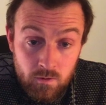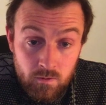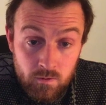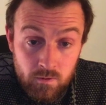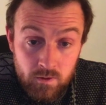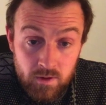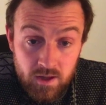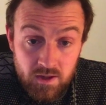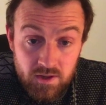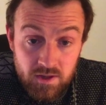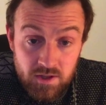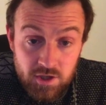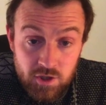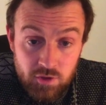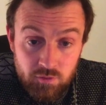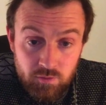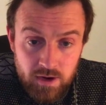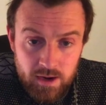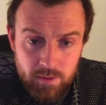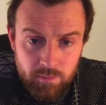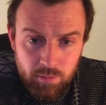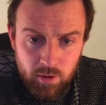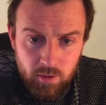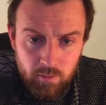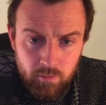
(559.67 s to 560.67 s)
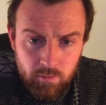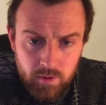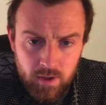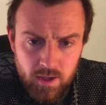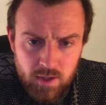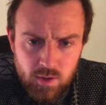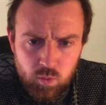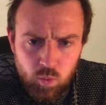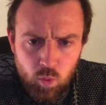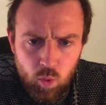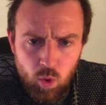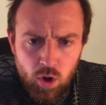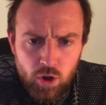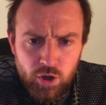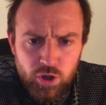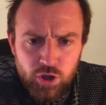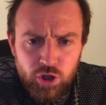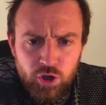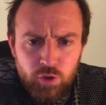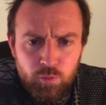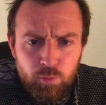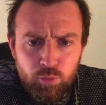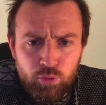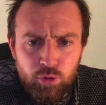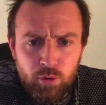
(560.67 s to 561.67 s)
Now, the cerebrum is what
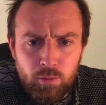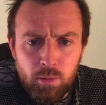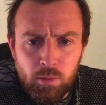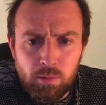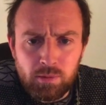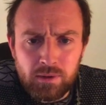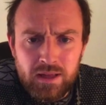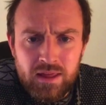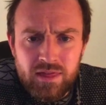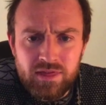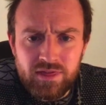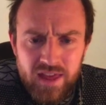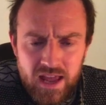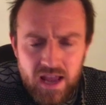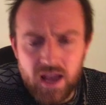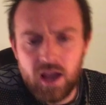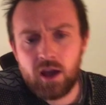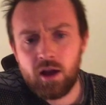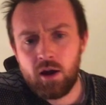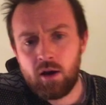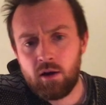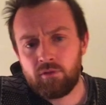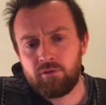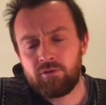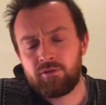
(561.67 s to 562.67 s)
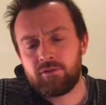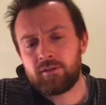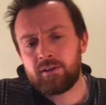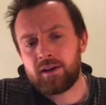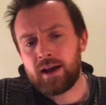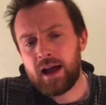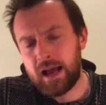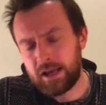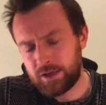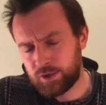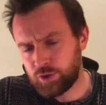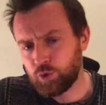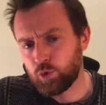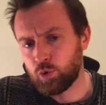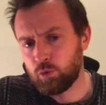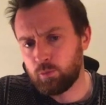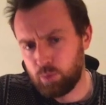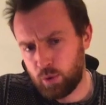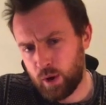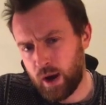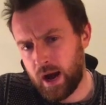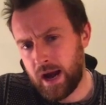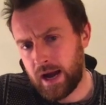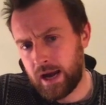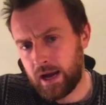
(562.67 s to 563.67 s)
you probably think of as your
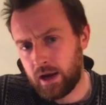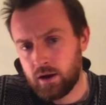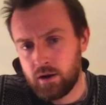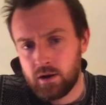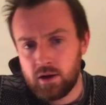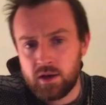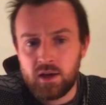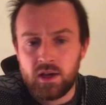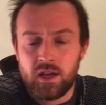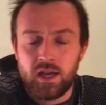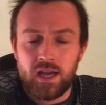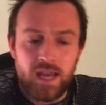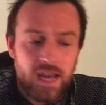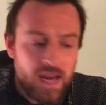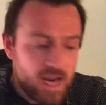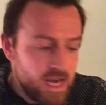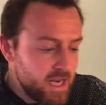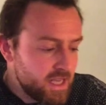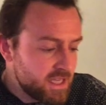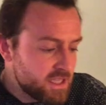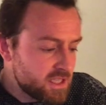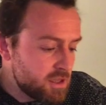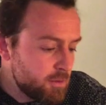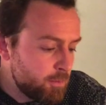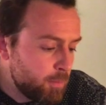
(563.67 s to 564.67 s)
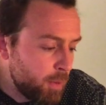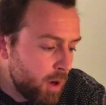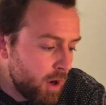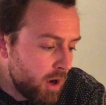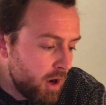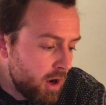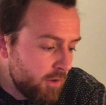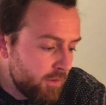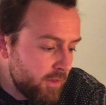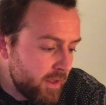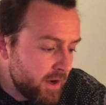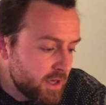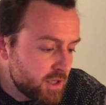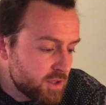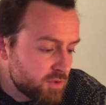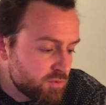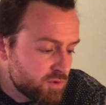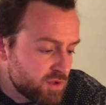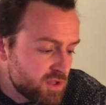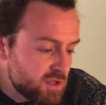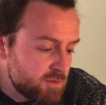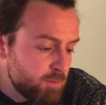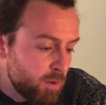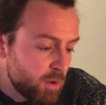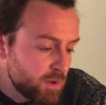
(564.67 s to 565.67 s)
brain. It is the part that is
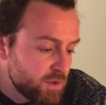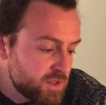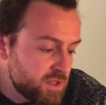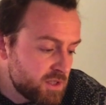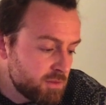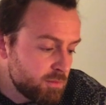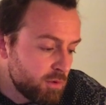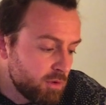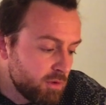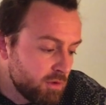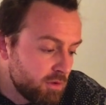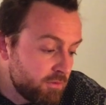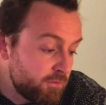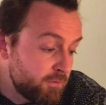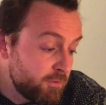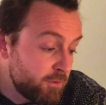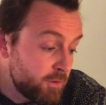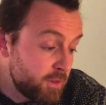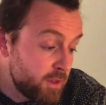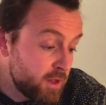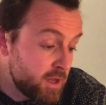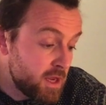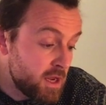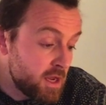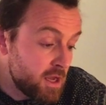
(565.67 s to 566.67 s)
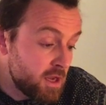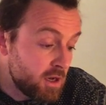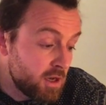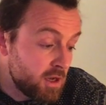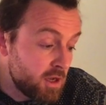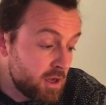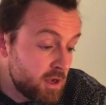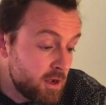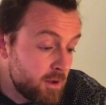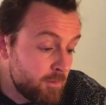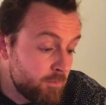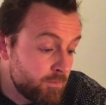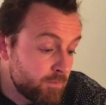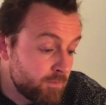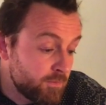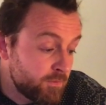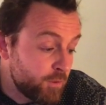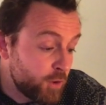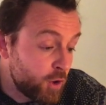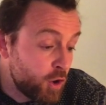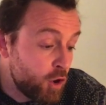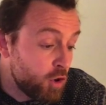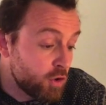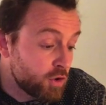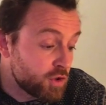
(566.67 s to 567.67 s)
responsible for the for
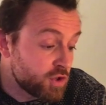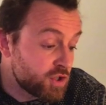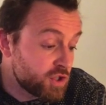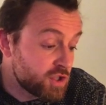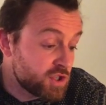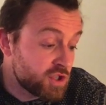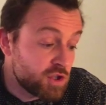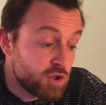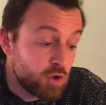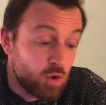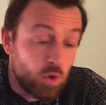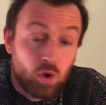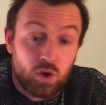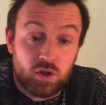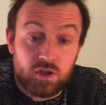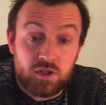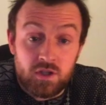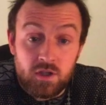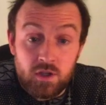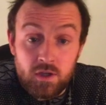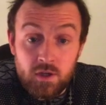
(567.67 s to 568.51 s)
conscious thought.